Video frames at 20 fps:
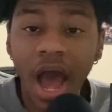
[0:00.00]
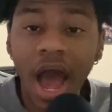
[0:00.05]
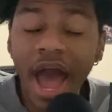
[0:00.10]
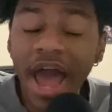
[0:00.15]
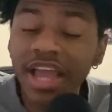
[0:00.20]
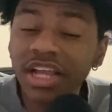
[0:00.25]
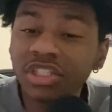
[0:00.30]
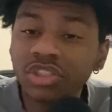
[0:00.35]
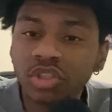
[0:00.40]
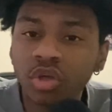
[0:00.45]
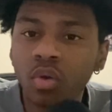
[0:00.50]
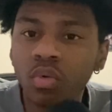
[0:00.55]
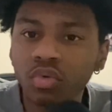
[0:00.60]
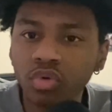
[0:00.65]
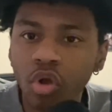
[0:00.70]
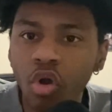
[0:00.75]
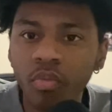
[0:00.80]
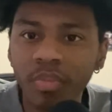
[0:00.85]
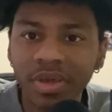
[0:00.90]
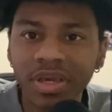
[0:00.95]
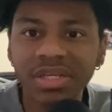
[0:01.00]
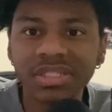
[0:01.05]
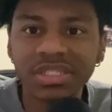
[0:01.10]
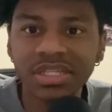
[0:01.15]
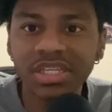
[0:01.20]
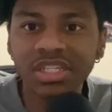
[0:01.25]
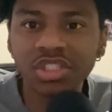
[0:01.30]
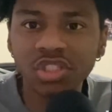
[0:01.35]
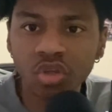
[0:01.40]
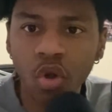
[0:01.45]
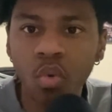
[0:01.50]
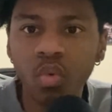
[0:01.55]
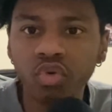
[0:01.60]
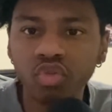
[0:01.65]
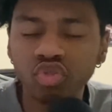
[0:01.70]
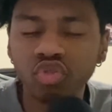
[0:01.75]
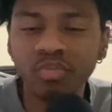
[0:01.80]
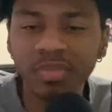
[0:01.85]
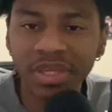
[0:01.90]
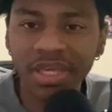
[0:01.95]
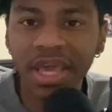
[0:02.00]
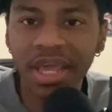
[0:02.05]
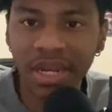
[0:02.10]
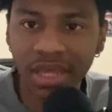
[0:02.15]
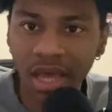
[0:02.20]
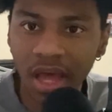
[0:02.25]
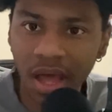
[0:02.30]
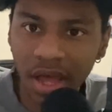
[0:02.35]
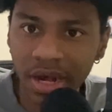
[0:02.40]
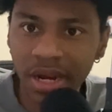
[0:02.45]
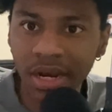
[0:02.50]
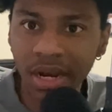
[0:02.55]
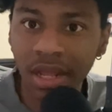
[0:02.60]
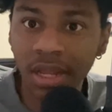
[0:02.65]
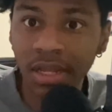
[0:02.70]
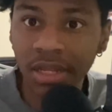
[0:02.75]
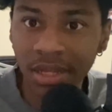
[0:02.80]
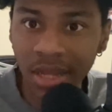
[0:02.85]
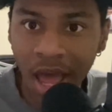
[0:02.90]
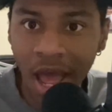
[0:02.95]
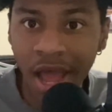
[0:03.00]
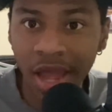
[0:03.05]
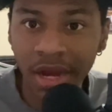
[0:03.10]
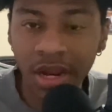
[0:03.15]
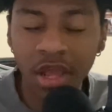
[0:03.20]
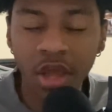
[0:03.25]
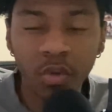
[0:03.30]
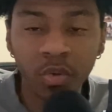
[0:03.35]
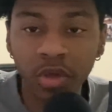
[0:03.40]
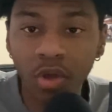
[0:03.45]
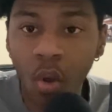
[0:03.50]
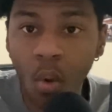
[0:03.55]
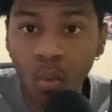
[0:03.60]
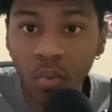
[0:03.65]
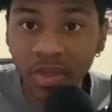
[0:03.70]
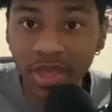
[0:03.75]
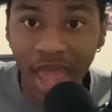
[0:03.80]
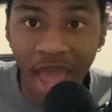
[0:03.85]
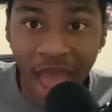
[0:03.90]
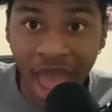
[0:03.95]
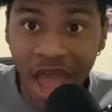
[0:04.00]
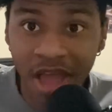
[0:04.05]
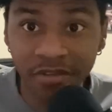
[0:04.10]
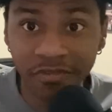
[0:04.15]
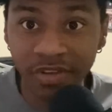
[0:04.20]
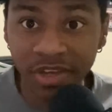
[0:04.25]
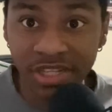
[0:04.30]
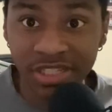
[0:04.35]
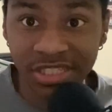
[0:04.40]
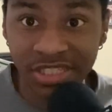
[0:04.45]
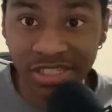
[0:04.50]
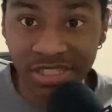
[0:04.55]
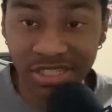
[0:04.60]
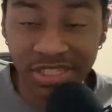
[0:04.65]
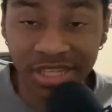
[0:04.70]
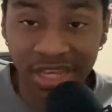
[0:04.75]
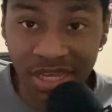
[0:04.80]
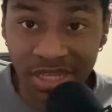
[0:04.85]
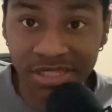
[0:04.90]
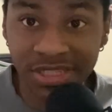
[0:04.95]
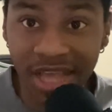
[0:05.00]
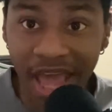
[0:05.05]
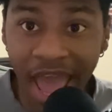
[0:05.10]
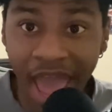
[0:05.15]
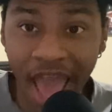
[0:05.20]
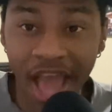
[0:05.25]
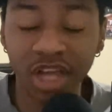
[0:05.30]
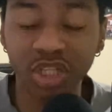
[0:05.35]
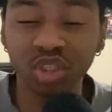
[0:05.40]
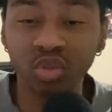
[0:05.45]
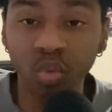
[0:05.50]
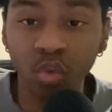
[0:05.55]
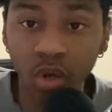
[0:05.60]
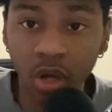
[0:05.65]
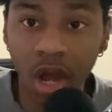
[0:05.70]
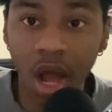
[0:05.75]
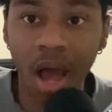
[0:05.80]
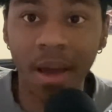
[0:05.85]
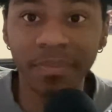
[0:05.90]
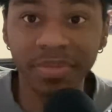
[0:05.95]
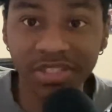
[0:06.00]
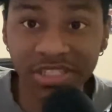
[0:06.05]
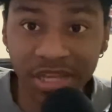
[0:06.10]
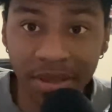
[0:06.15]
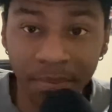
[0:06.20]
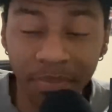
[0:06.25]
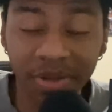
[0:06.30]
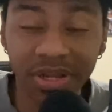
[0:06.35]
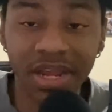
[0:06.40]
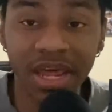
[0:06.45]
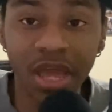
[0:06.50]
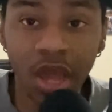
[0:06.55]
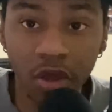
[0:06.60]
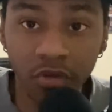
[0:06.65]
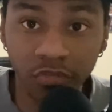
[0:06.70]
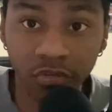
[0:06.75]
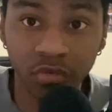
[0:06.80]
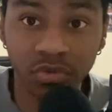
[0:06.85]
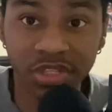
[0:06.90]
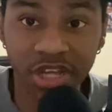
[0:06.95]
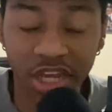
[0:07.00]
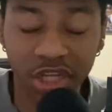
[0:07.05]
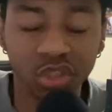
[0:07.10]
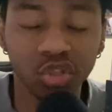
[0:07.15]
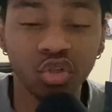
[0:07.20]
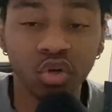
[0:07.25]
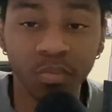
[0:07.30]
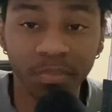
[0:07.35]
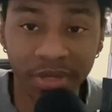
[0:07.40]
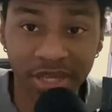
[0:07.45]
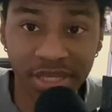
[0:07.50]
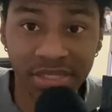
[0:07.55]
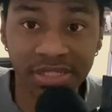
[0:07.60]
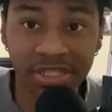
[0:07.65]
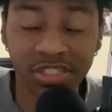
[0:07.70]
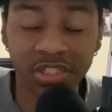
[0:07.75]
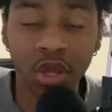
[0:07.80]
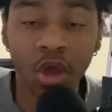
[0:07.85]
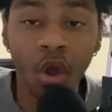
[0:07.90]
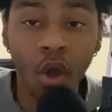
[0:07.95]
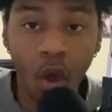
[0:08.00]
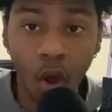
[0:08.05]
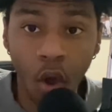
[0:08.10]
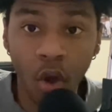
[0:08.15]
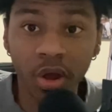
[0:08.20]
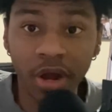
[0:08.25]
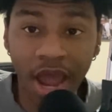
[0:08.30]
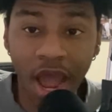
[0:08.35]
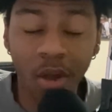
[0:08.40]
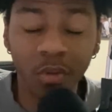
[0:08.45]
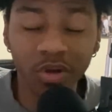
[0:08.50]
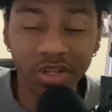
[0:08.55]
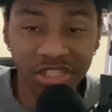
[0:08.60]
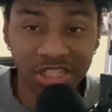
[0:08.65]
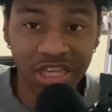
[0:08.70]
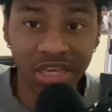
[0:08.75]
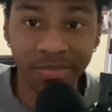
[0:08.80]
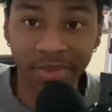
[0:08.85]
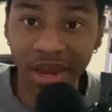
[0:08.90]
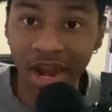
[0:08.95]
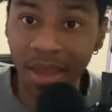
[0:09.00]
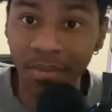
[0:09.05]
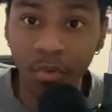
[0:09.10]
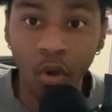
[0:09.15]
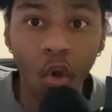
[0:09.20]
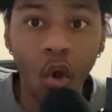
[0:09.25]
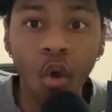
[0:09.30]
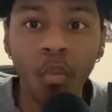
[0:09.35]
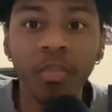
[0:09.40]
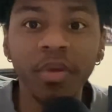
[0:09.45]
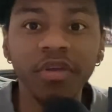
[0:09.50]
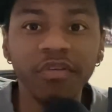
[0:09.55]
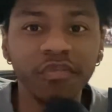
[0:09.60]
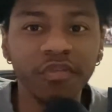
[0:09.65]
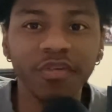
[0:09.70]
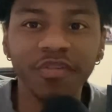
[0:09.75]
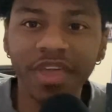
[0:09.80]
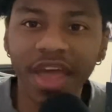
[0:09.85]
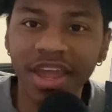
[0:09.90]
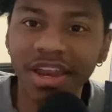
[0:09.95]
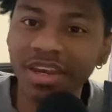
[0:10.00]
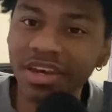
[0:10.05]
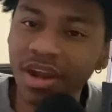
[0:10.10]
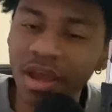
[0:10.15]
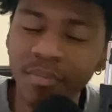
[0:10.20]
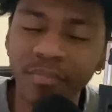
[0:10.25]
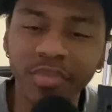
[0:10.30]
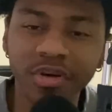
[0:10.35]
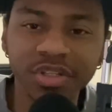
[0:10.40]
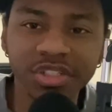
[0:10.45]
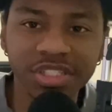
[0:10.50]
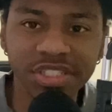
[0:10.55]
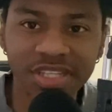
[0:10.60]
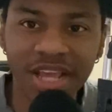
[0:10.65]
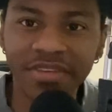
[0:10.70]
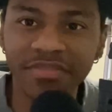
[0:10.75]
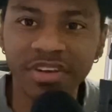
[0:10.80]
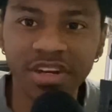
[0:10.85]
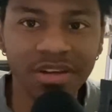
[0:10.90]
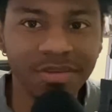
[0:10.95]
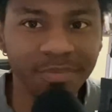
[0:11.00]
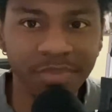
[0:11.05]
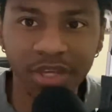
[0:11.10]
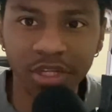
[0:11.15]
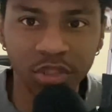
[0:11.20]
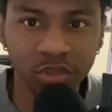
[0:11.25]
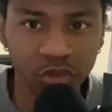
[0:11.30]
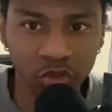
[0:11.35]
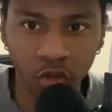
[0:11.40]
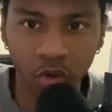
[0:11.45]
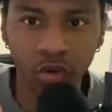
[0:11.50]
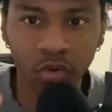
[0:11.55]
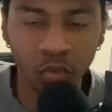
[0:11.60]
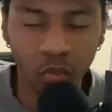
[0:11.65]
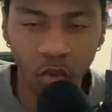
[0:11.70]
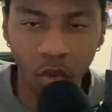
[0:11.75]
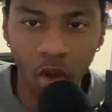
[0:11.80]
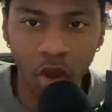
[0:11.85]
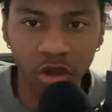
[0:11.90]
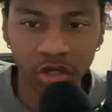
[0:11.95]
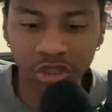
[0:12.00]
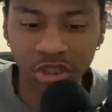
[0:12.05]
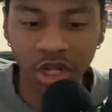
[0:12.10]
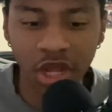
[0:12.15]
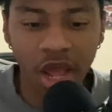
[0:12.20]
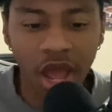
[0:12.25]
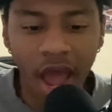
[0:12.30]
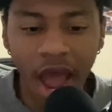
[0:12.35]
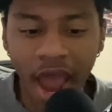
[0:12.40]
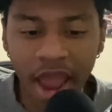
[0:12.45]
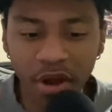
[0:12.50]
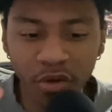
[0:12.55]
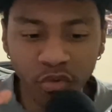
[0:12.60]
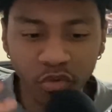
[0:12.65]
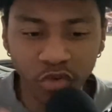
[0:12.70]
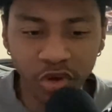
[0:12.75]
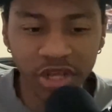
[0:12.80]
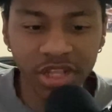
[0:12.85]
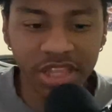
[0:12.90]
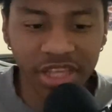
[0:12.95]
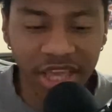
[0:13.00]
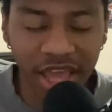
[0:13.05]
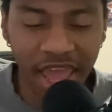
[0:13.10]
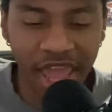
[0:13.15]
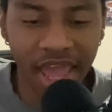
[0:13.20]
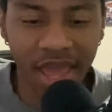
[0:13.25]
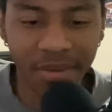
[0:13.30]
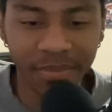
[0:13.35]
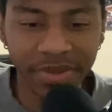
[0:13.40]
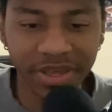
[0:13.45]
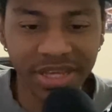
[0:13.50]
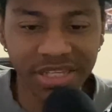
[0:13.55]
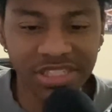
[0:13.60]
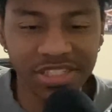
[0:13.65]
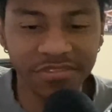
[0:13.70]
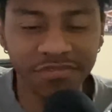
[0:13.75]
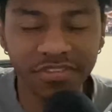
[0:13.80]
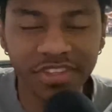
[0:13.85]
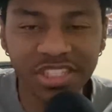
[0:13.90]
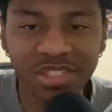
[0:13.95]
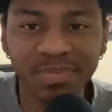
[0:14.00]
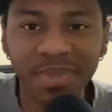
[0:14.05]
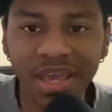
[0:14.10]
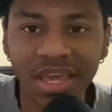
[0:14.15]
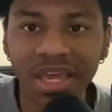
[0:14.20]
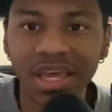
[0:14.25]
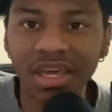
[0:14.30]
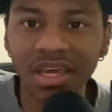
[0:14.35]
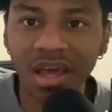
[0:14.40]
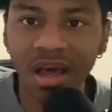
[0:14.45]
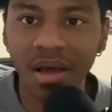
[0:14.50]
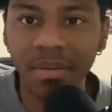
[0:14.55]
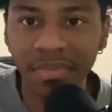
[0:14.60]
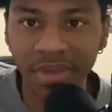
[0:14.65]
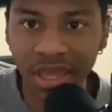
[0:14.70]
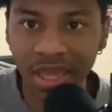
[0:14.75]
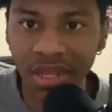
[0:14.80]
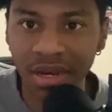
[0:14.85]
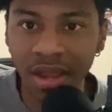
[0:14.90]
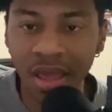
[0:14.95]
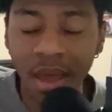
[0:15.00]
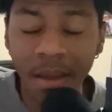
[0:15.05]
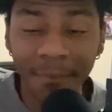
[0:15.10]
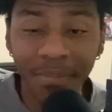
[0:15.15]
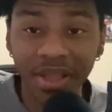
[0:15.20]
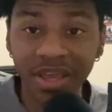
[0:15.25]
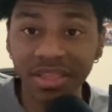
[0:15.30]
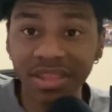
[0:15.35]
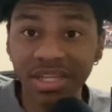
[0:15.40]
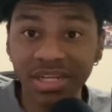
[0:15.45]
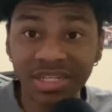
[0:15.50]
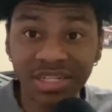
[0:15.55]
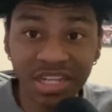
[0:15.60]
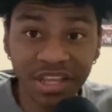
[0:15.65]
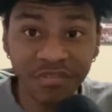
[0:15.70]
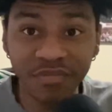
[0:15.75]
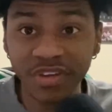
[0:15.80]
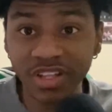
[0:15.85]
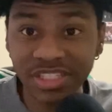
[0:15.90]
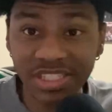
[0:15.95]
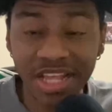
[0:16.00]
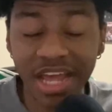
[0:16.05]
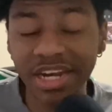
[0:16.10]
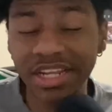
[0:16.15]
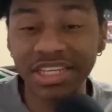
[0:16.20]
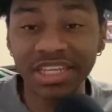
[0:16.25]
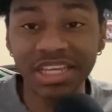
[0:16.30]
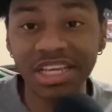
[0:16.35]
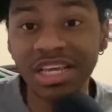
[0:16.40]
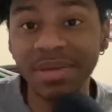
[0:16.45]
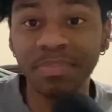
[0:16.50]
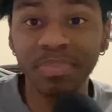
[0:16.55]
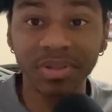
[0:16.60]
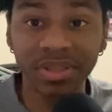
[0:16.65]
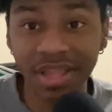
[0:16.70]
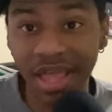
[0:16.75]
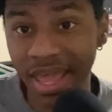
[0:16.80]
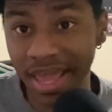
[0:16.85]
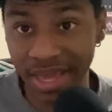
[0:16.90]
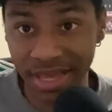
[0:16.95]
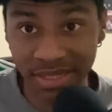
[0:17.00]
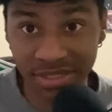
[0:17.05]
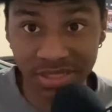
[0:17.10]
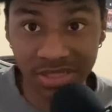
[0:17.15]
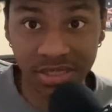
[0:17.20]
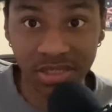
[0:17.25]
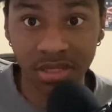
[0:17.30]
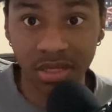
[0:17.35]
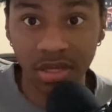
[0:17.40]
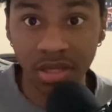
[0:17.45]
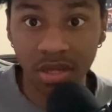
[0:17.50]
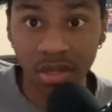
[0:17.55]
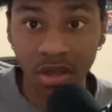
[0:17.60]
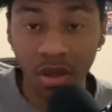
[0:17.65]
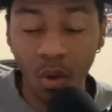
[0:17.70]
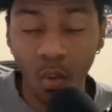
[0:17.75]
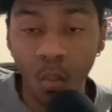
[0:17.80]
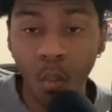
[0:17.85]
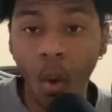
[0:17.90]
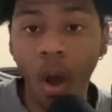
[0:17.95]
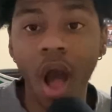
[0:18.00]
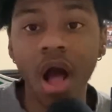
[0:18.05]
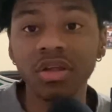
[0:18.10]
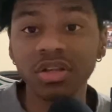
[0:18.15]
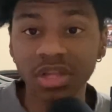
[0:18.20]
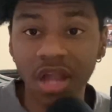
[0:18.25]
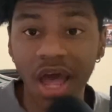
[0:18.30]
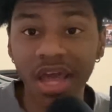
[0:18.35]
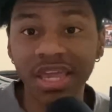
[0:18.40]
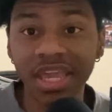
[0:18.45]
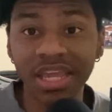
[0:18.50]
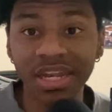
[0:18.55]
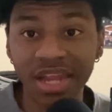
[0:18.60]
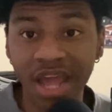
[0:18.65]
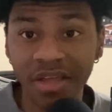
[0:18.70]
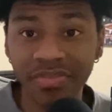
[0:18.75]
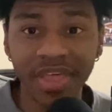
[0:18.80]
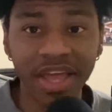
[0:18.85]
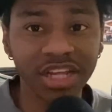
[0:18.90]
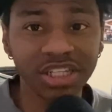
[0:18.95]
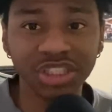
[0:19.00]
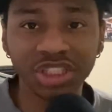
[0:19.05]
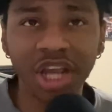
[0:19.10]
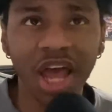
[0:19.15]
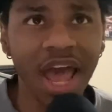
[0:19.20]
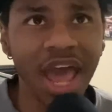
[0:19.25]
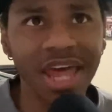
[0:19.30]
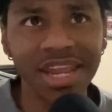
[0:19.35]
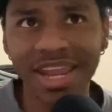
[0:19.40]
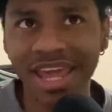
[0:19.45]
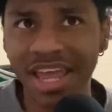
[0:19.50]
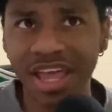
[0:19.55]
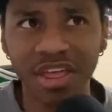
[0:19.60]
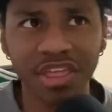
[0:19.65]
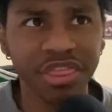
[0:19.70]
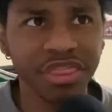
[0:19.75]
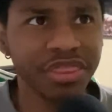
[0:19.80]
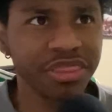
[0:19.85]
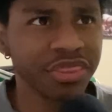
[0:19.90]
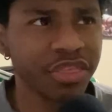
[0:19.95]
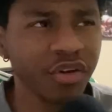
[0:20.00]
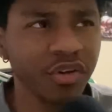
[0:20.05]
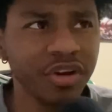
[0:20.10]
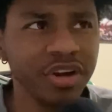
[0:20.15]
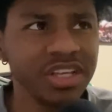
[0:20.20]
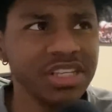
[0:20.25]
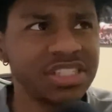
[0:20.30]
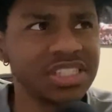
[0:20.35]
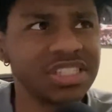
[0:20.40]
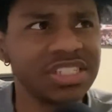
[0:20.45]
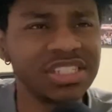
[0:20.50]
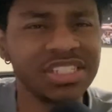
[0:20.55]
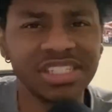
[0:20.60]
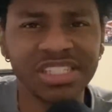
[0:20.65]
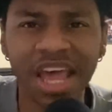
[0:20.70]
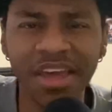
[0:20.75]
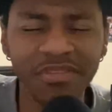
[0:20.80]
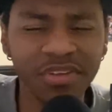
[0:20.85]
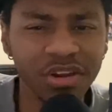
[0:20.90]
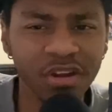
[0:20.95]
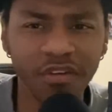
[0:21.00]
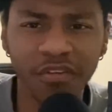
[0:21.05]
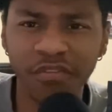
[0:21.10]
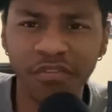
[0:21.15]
I don't know, because he's going to be getting hunted a lot. We only have 6 actual competent playoff rotational pieces on our team, and I'm hoping for that number 7 to be Jordan Walsh. I really am, because if this man can come in, play the defense that he plays while knocking down that shot at like a 37 to